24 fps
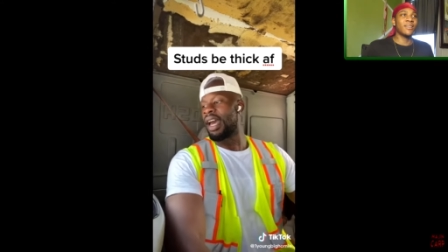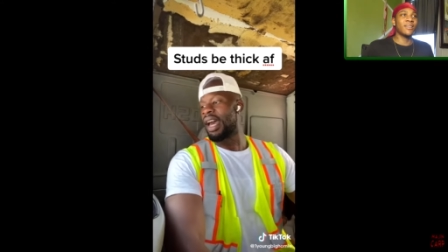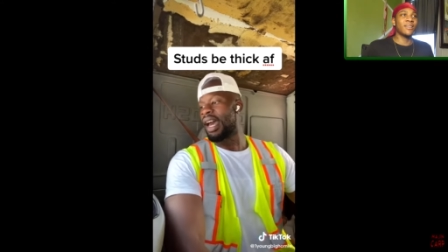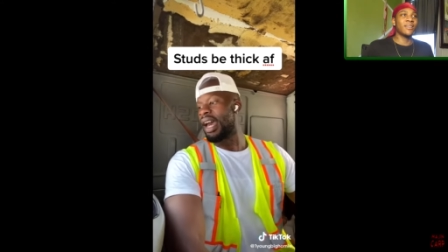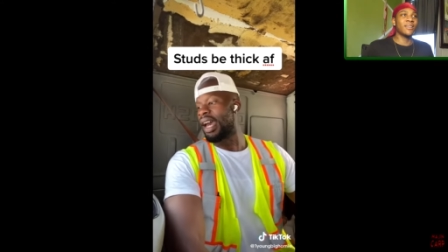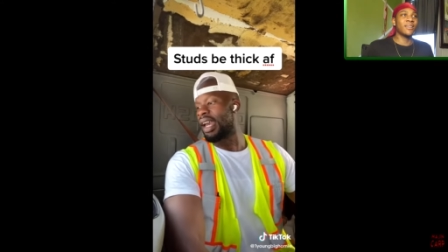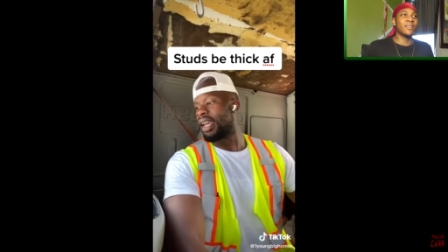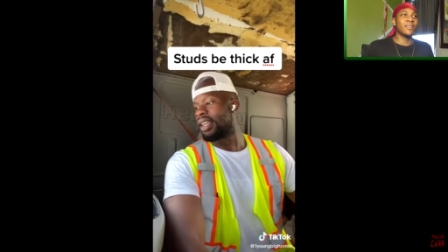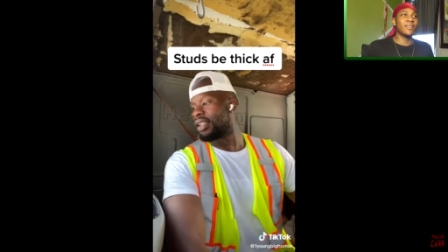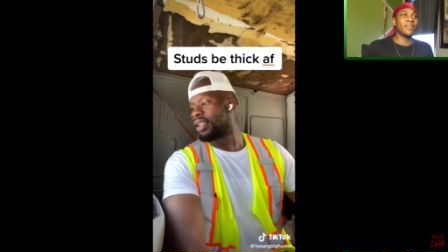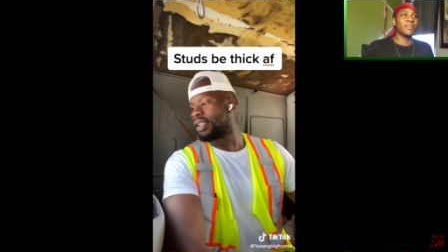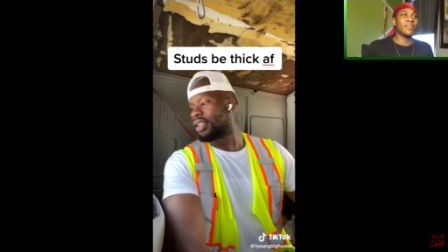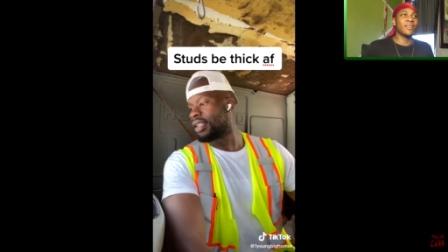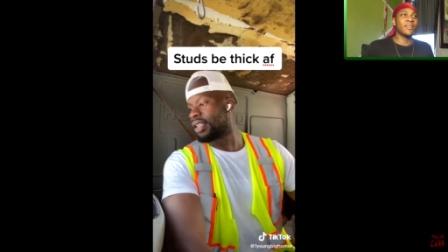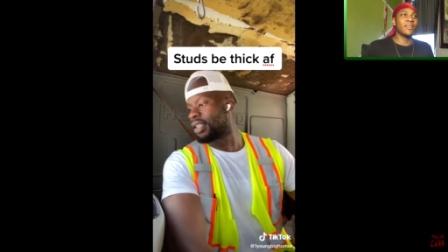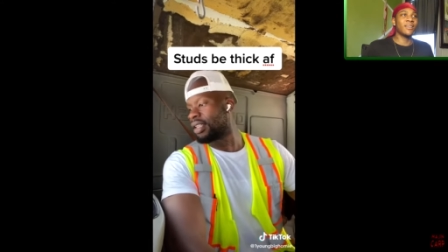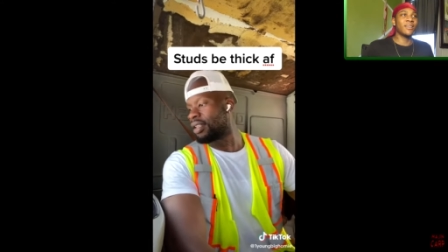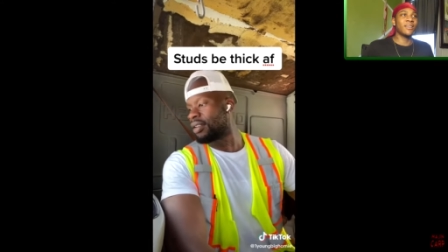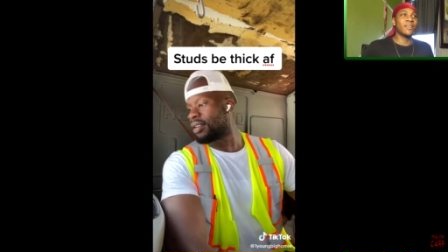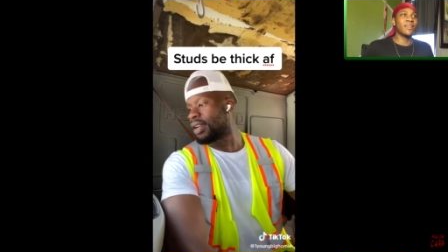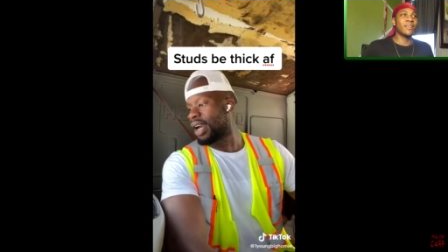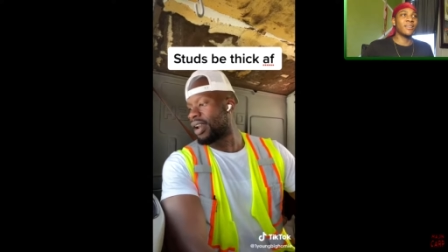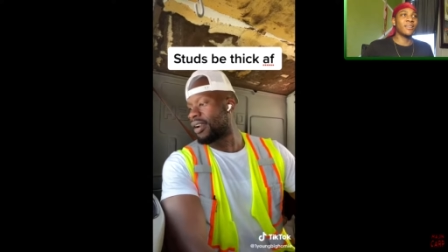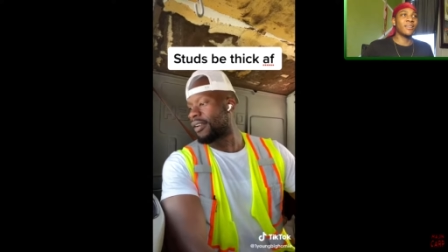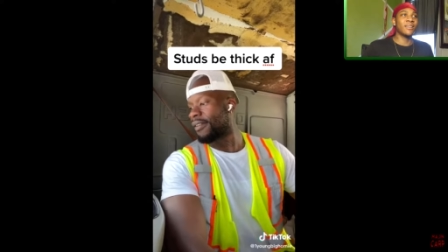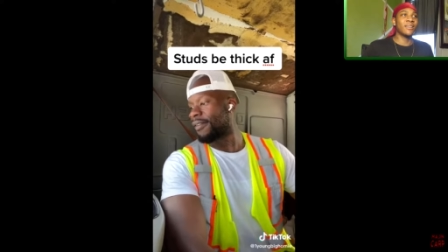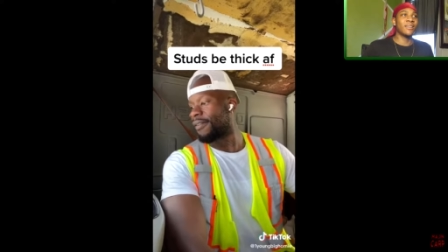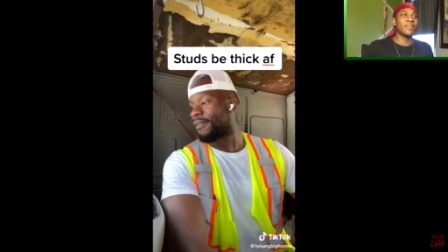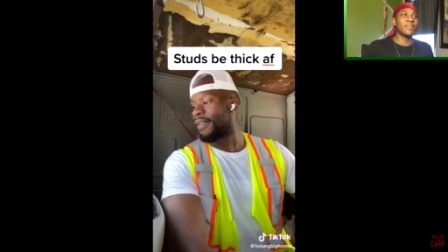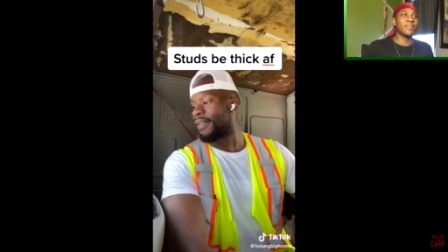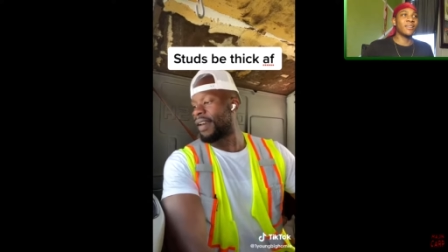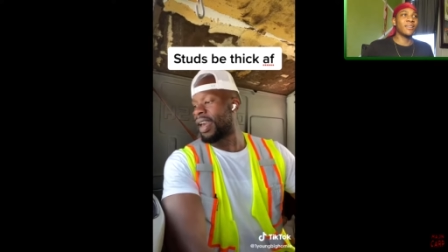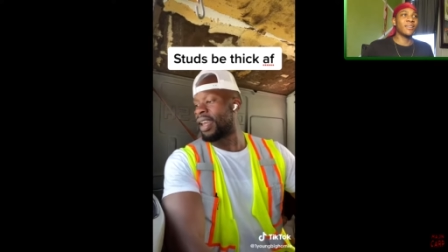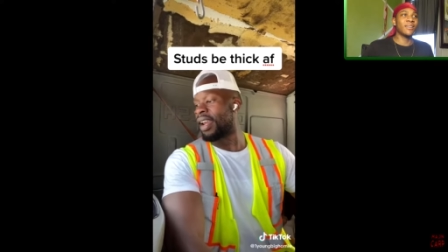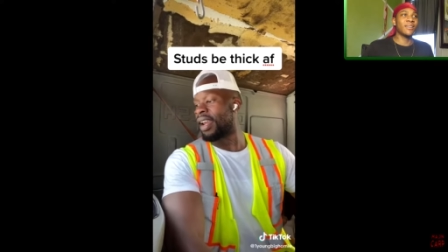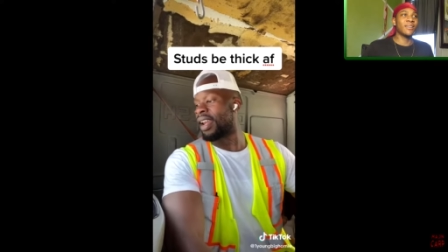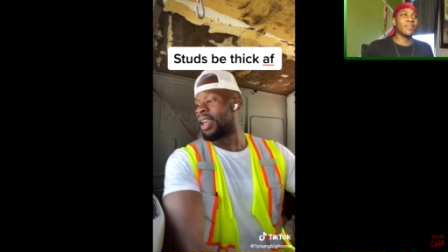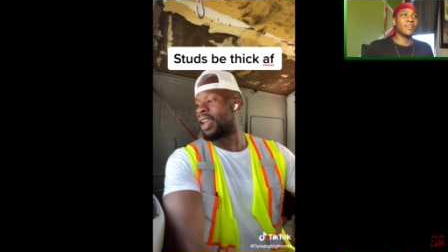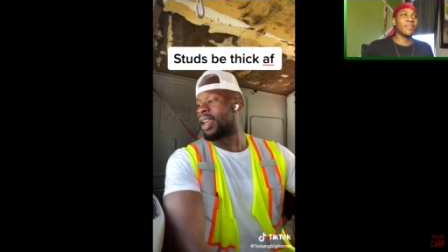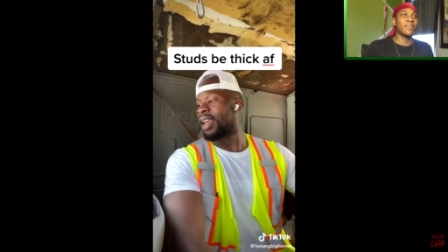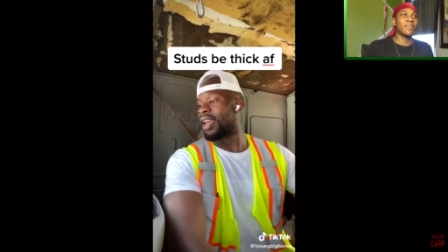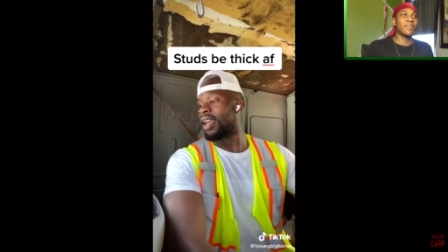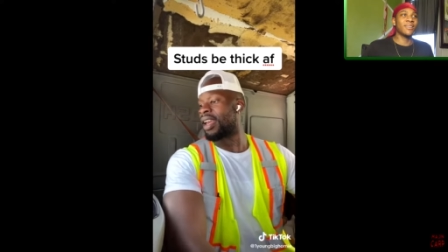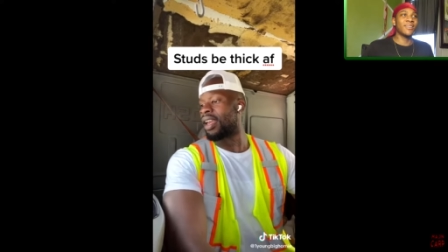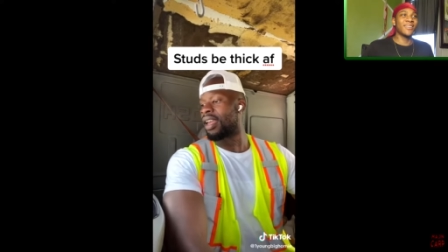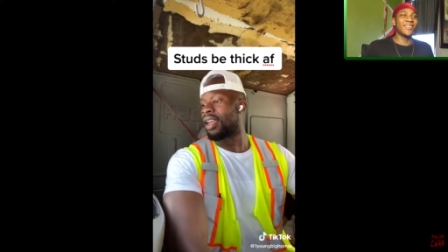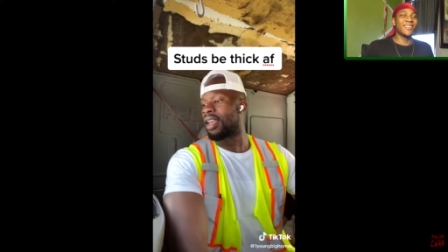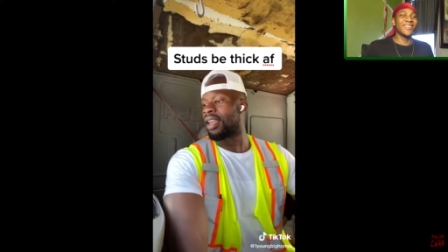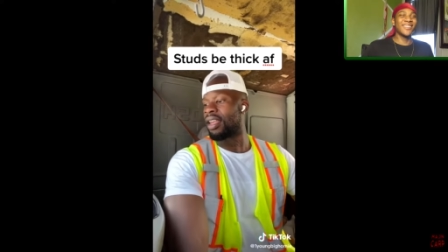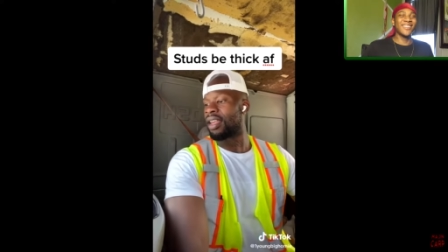Hey, La D, you got a fat ass.